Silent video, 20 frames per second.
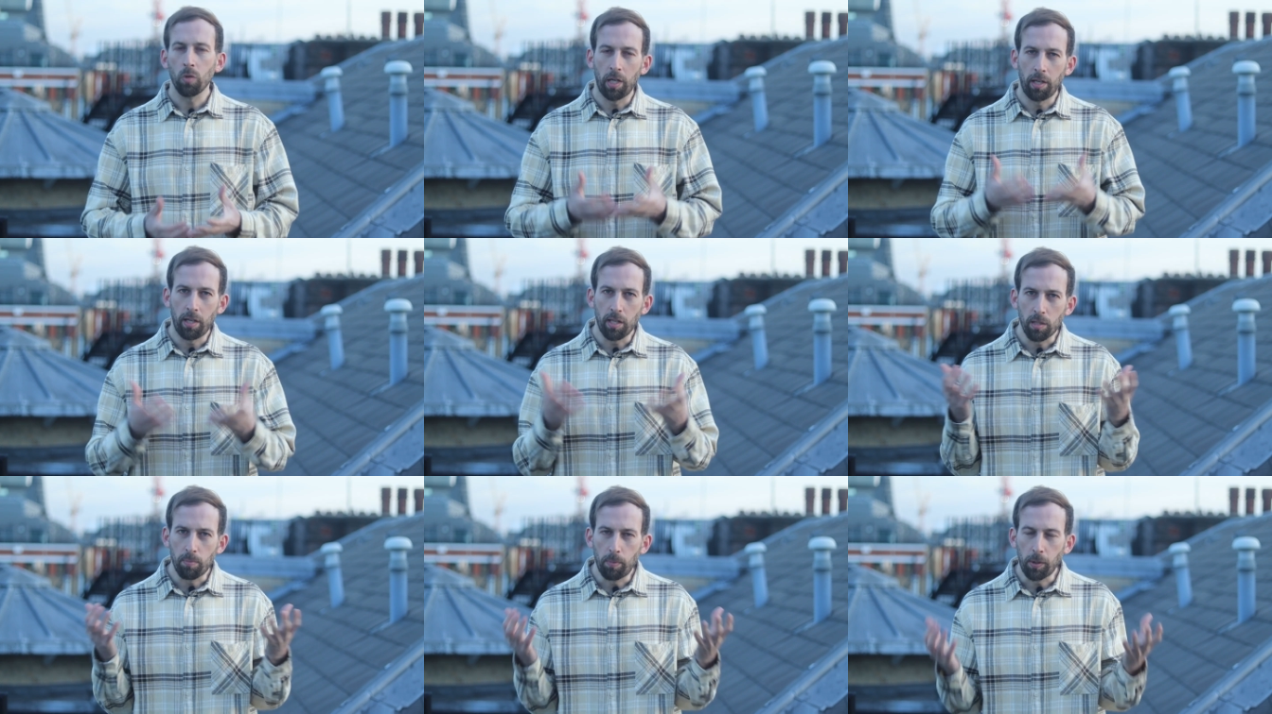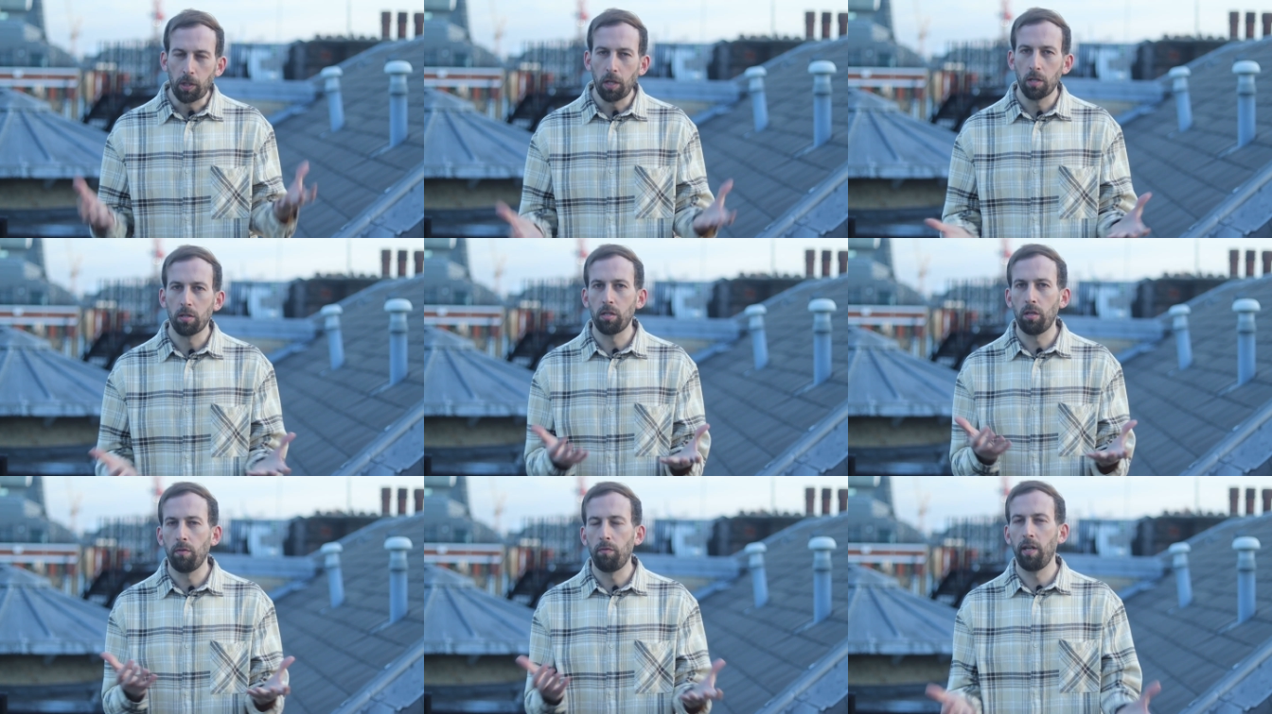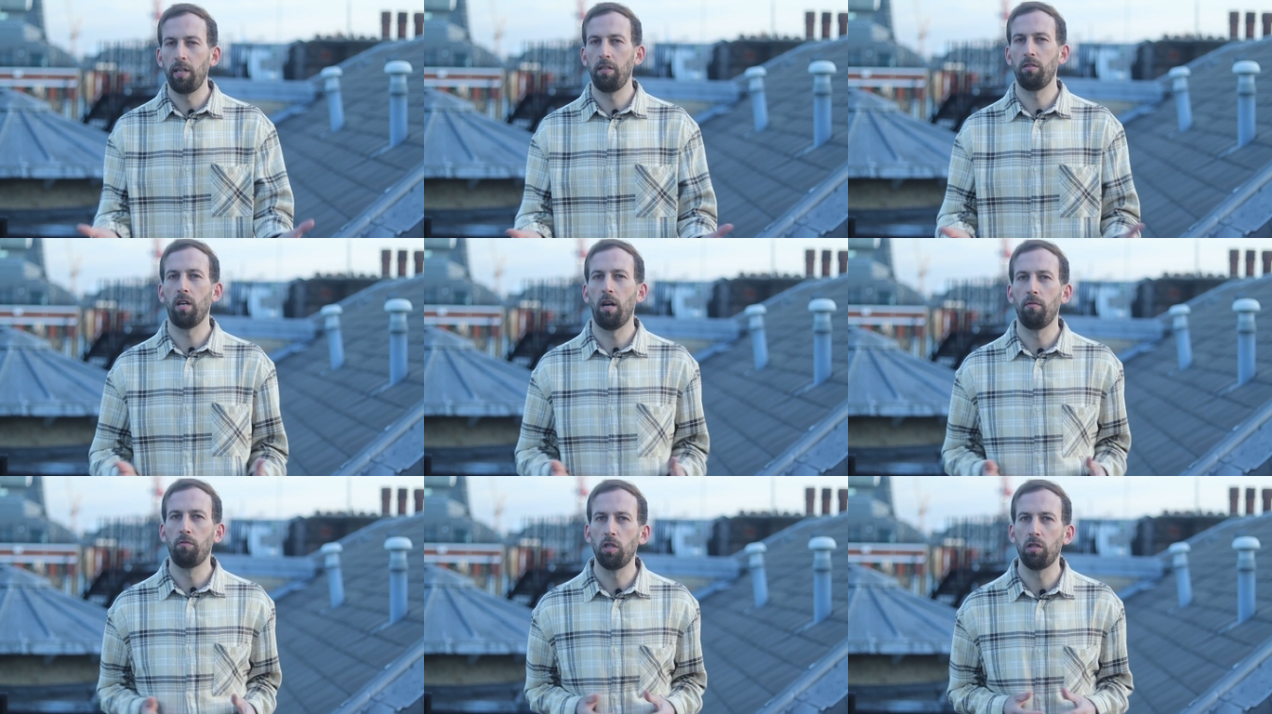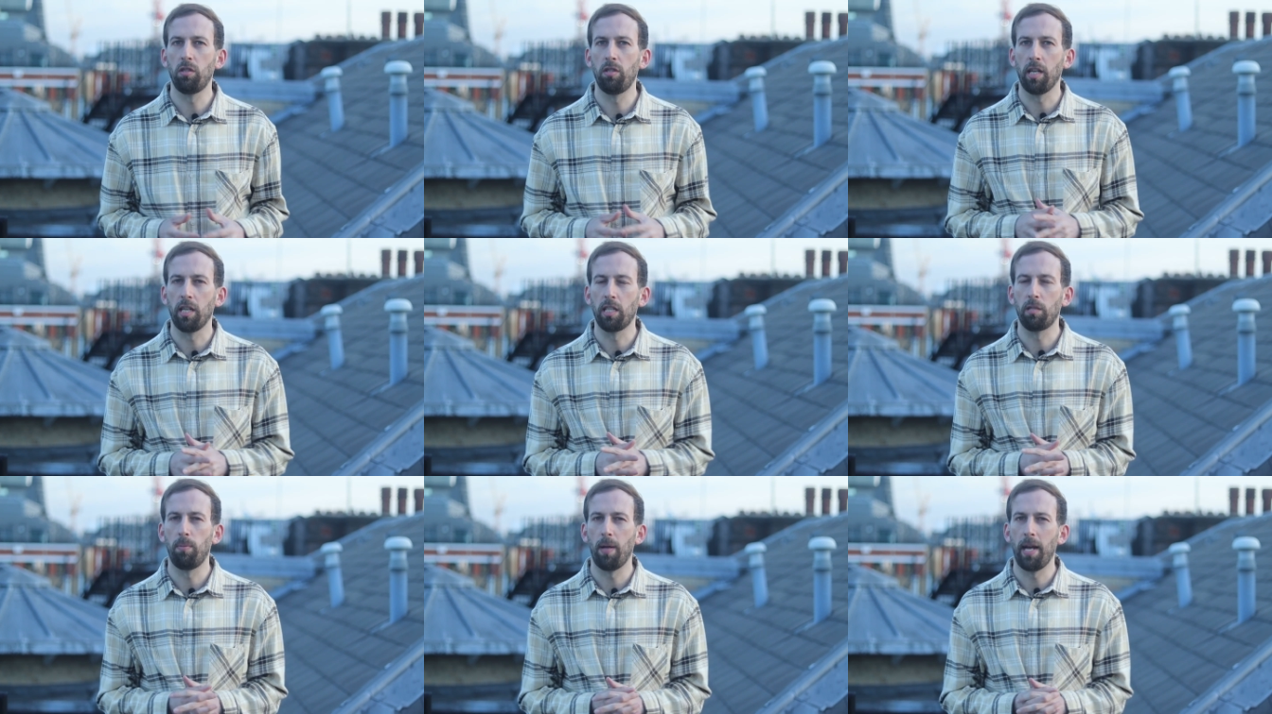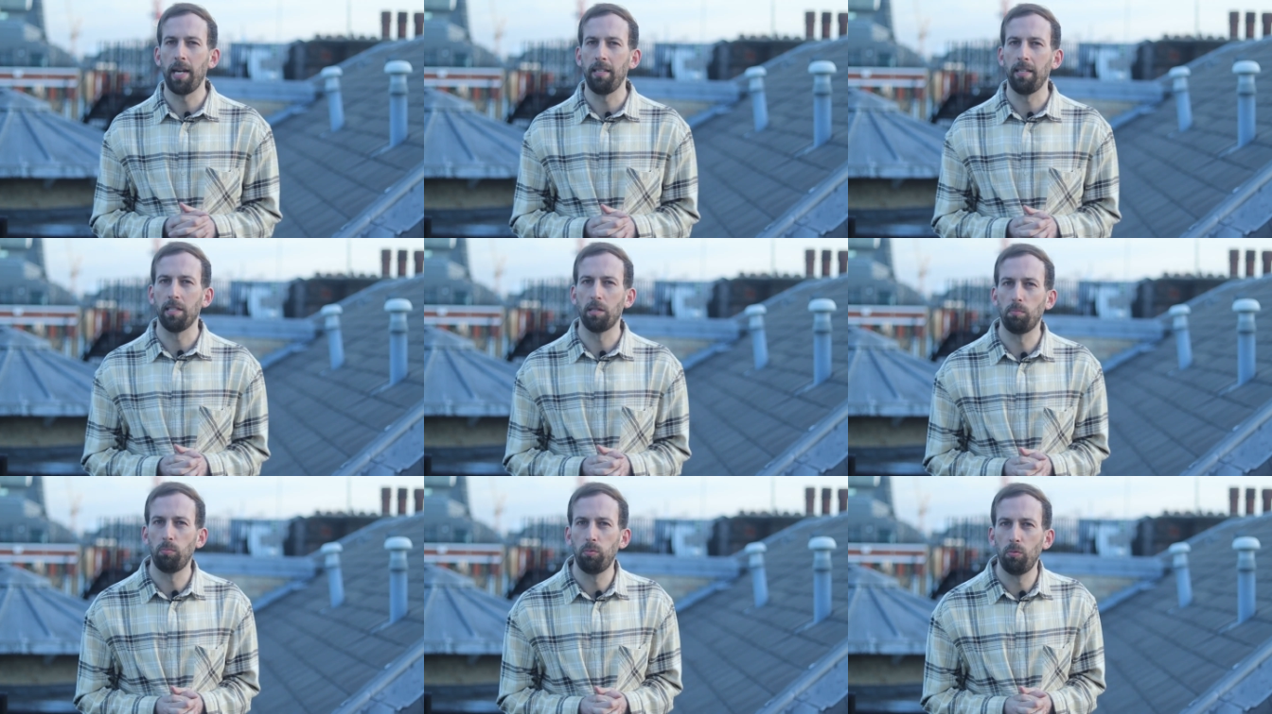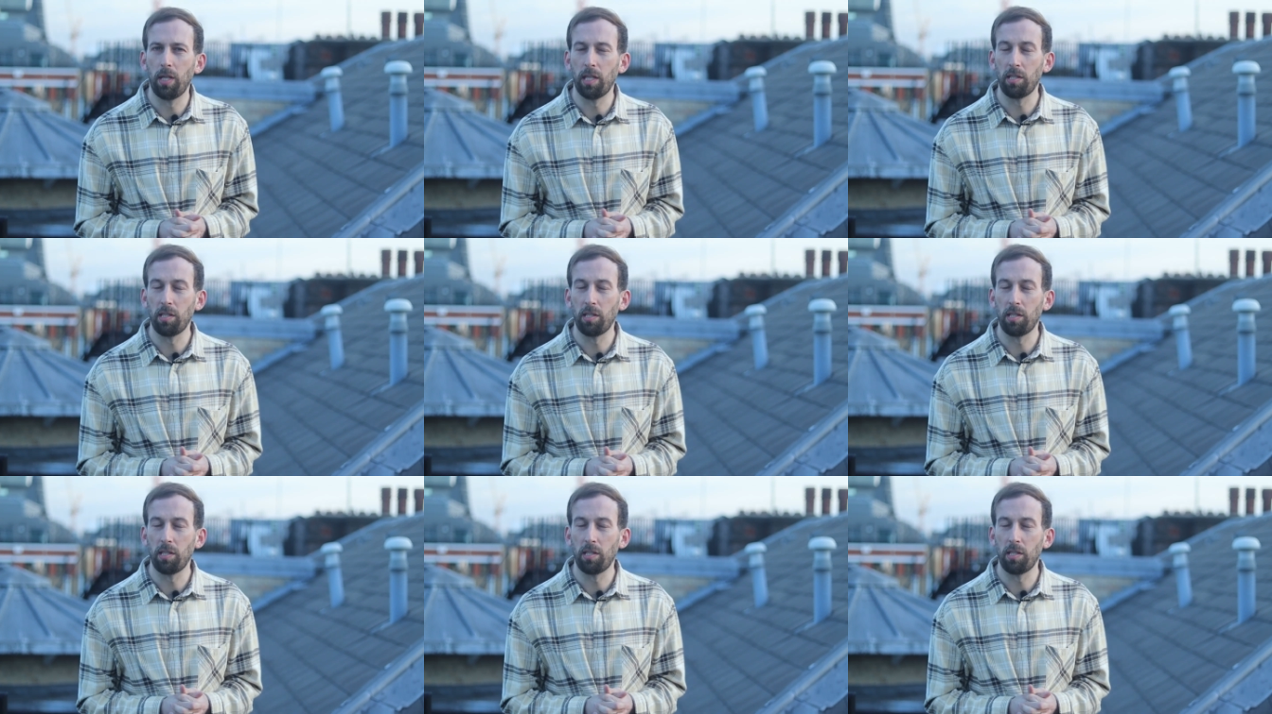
And it's because of the things I've just explained.